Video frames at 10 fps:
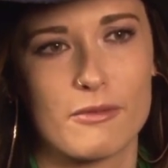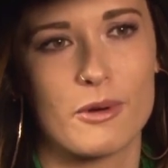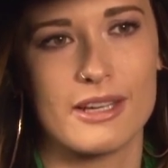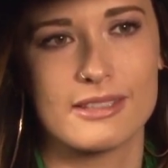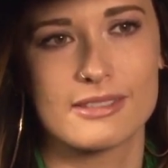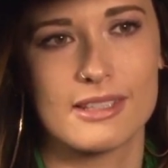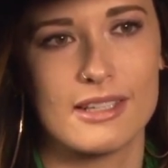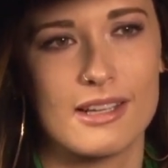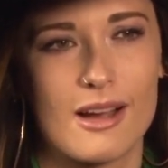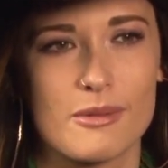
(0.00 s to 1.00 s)
voice
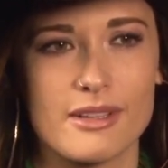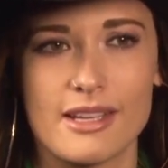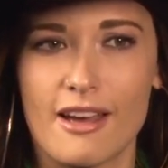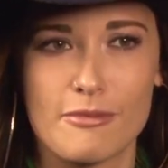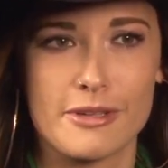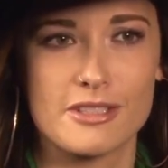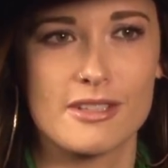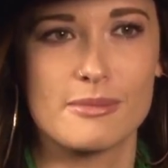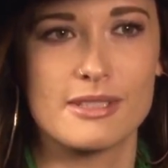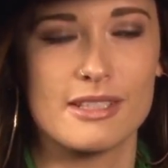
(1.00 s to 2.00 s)
and not really have much
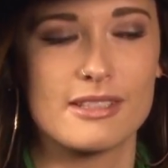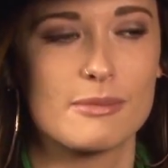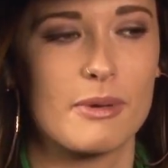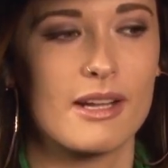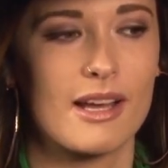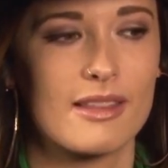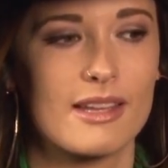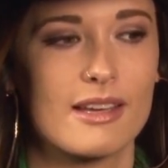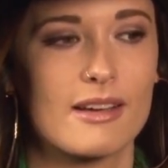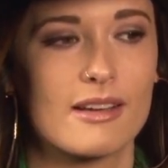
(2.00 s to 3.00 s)
substance, but I
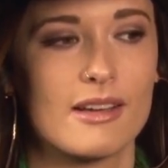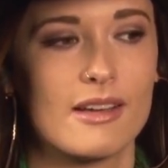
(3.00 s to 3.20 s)
think